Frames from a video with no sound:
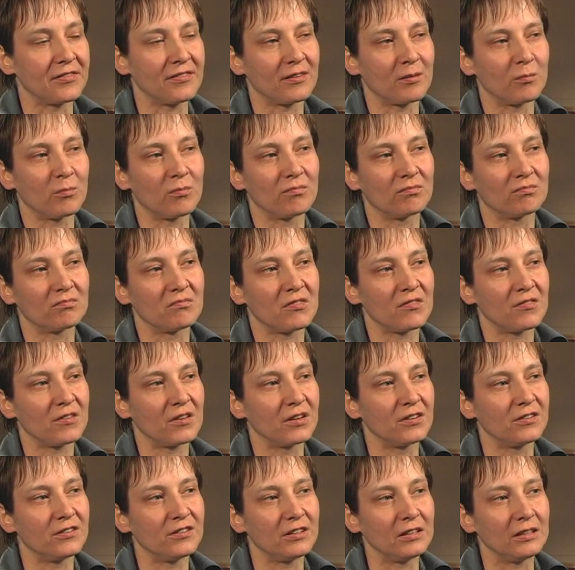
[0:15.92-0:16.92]
some
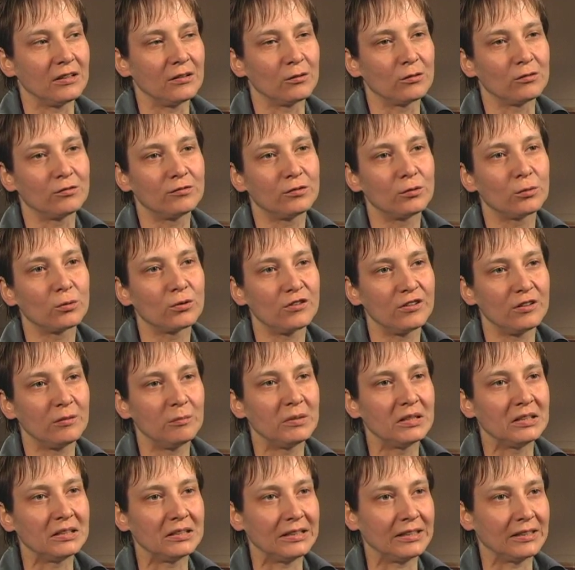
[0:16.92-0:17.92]
30 or
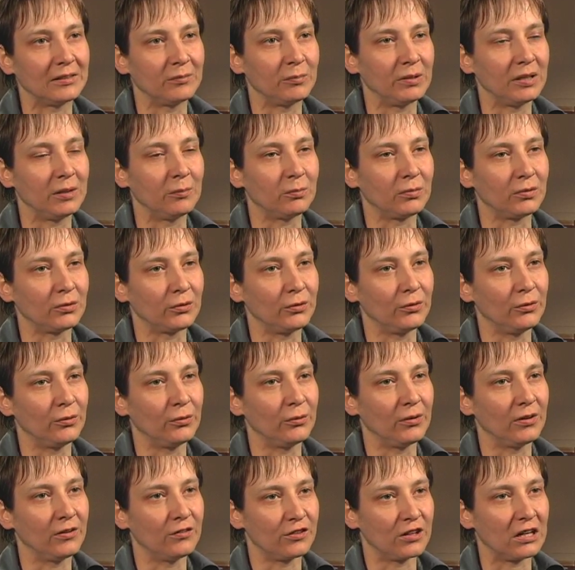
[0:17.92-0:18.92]
40 million people
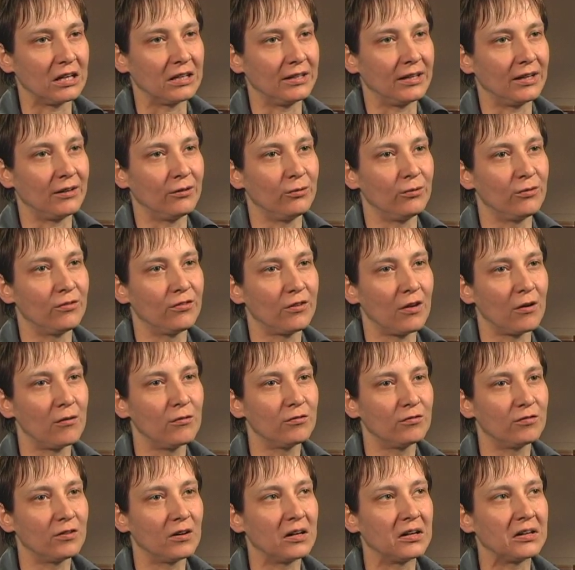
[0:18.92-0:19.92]
who in China who
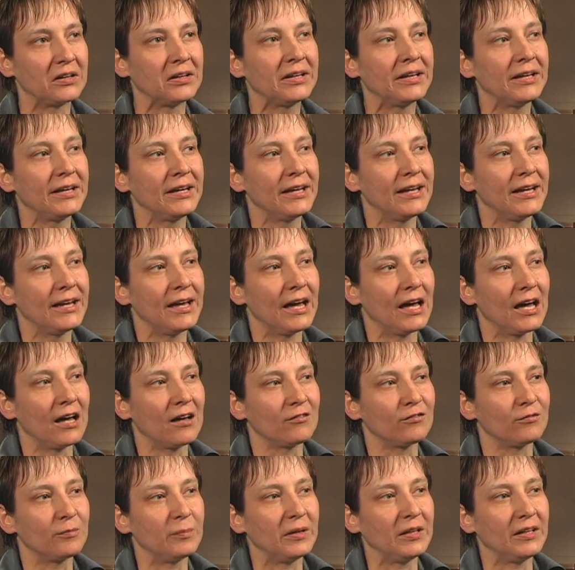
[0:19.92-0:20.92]
so far
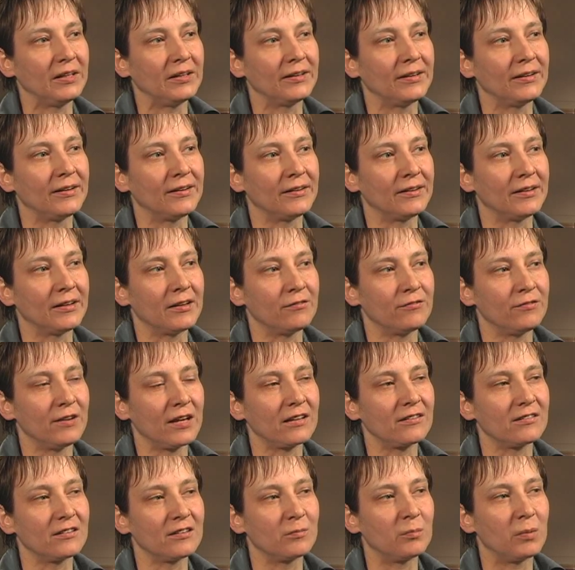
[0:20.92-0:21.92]
have been
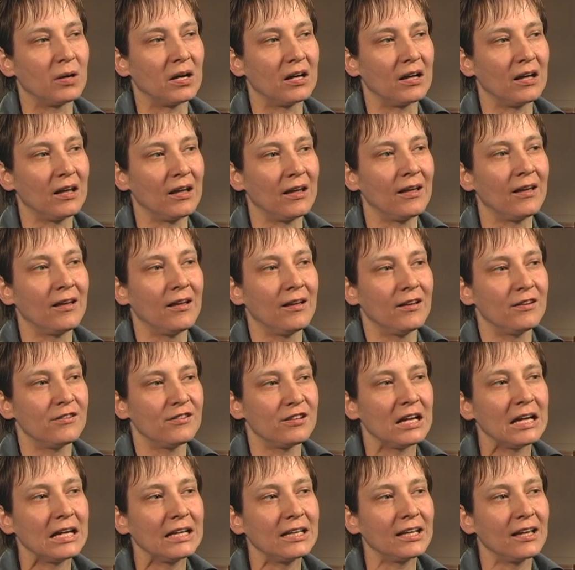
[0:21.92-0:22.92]
affected by
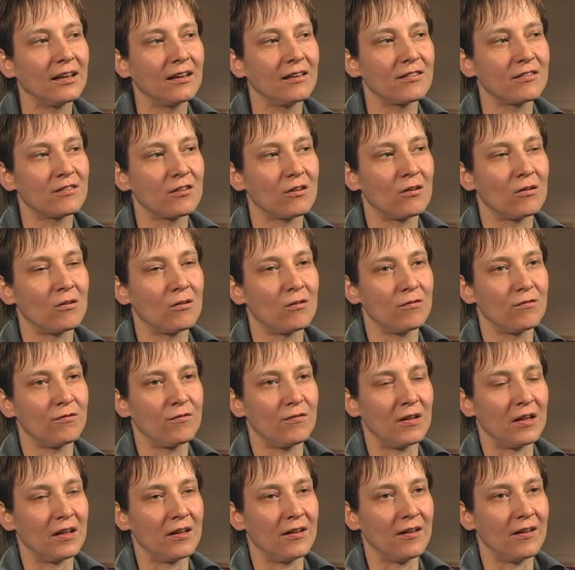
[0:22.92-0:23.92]
takings
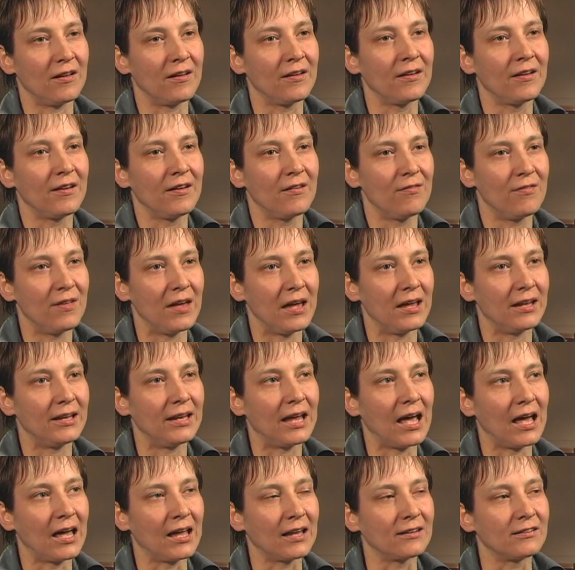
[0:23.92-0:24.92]
of
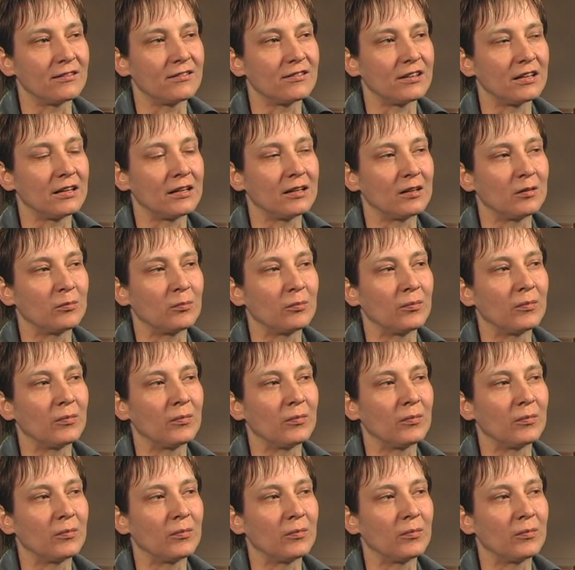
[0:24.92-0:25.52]
their land